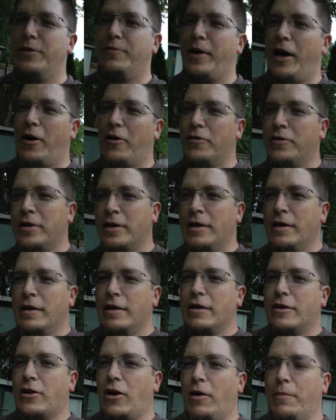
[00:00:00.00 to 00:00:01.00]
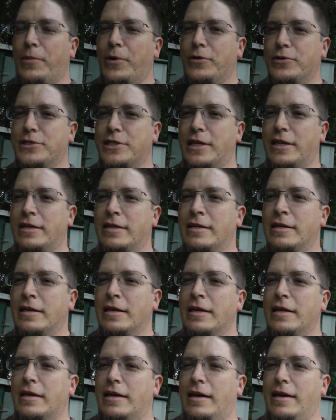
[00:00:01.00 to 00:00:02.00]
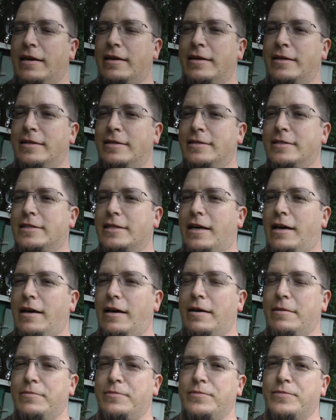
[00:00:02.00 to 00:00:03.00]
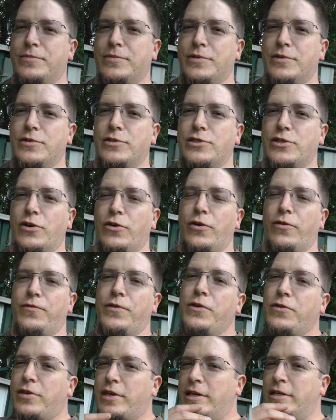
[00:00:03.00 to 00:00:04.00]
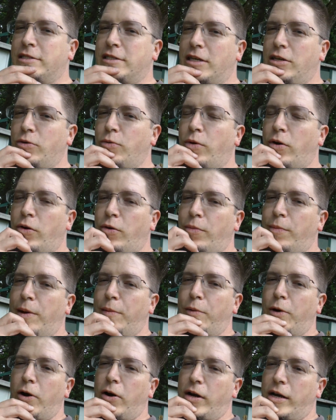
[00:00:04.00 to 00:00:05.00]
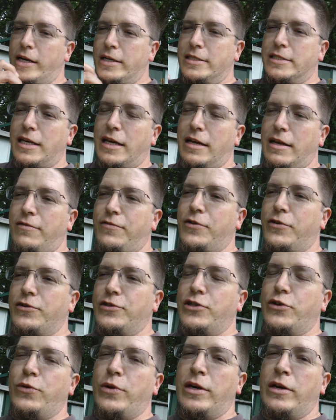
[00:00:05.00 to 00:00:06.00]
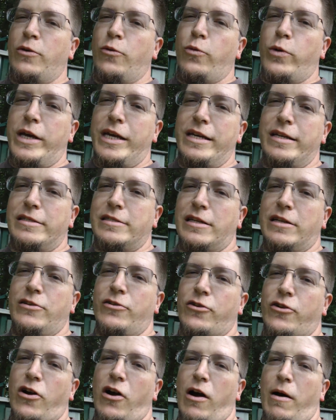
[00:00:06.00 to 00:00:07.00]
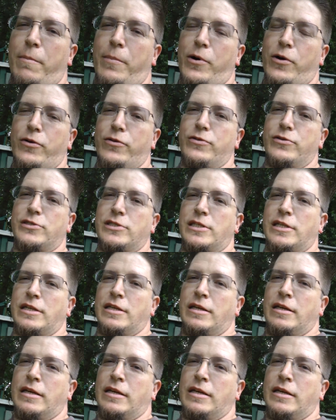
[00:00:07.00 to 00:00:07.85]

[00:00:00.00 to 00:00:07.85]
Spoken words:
about composting. And so a few things that you want to remember is that if you're doing weeds in your compost,